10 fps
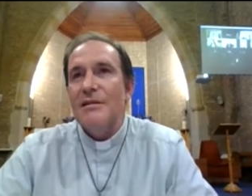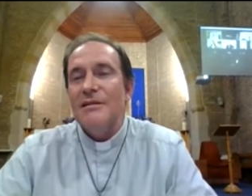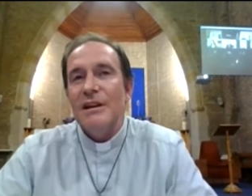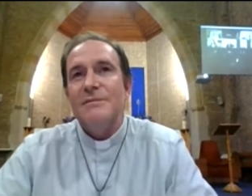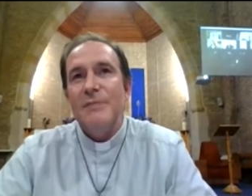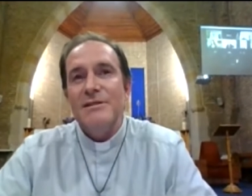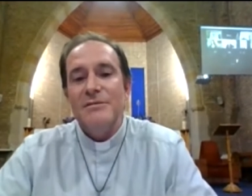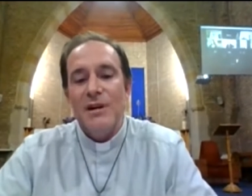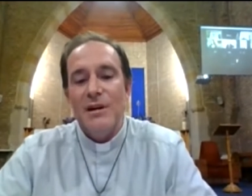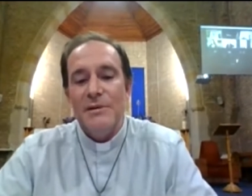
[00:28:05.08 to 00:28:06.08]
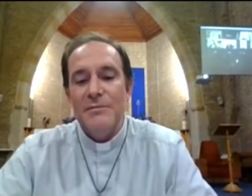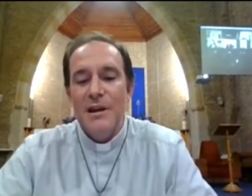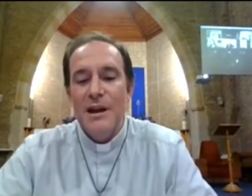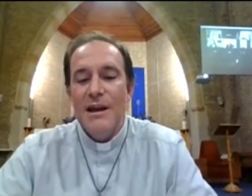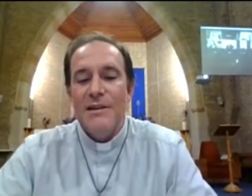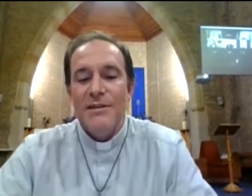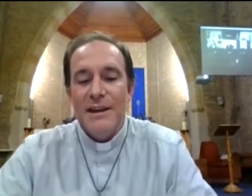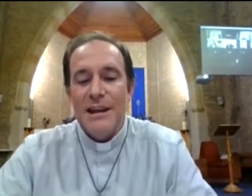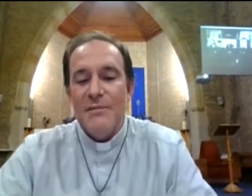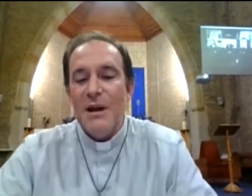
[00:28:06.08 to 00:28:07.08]
like spend some time with him,
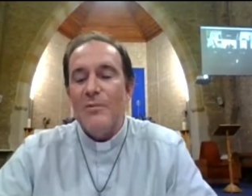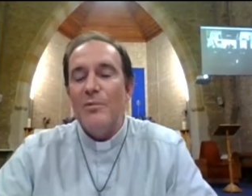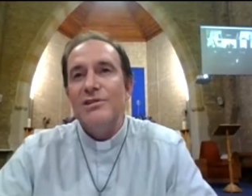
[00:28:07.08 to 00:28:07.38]
thinking about what